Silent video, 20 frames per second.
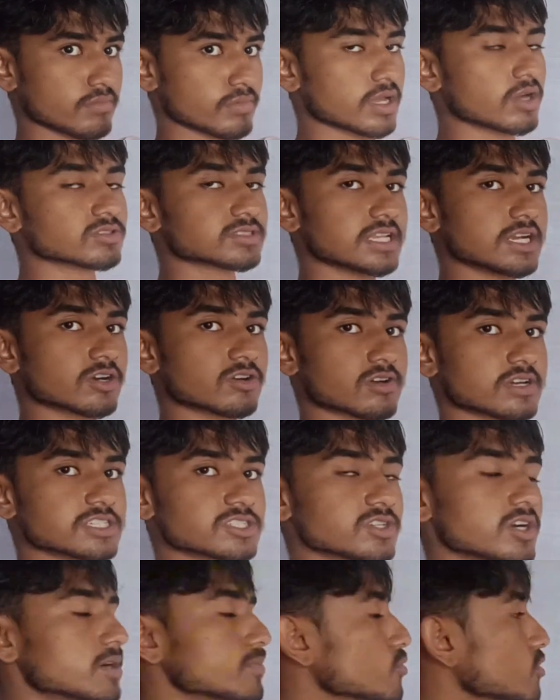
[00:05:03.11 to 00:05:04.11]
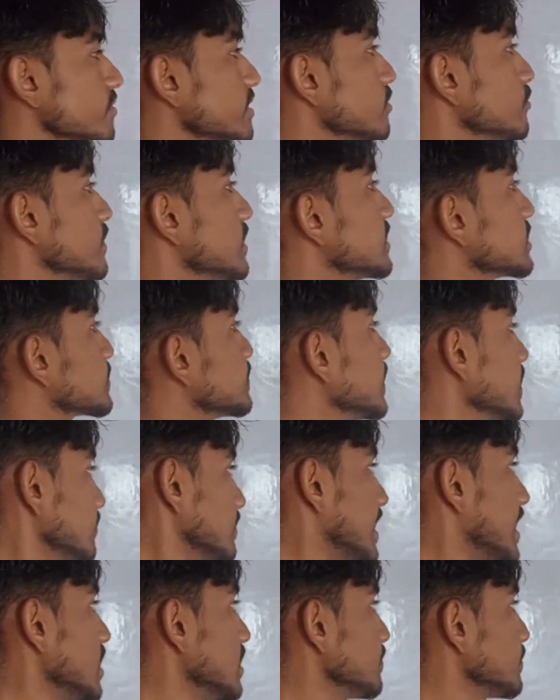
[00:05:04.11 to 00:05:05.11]
Because the electron is not moving with the speed
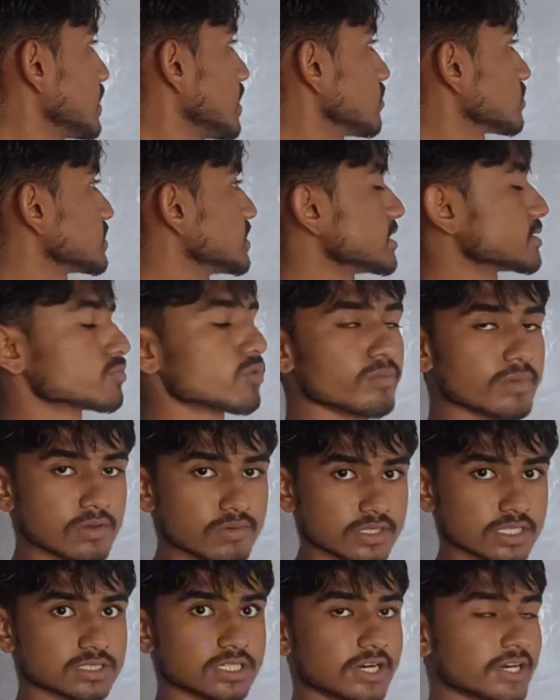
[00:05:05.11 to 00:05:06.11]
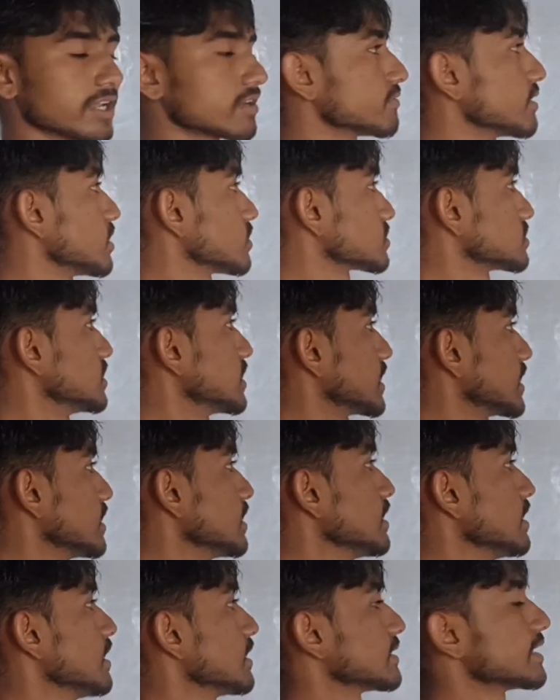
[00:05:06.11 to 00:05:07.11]
of light, because it is moving with a certain
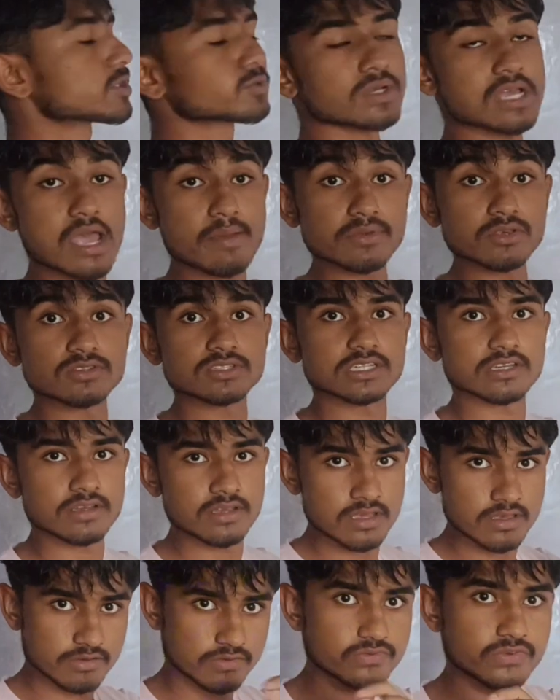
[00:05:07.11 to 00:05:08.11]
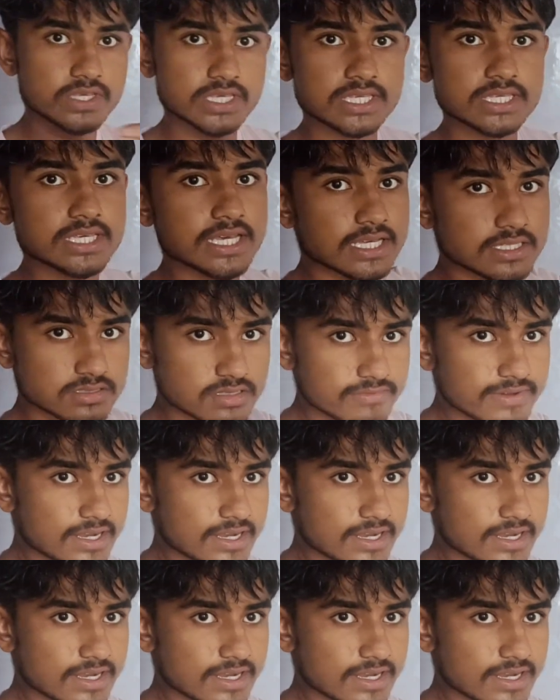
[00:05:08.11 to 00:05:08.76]
velocity, that's why I am using VE as the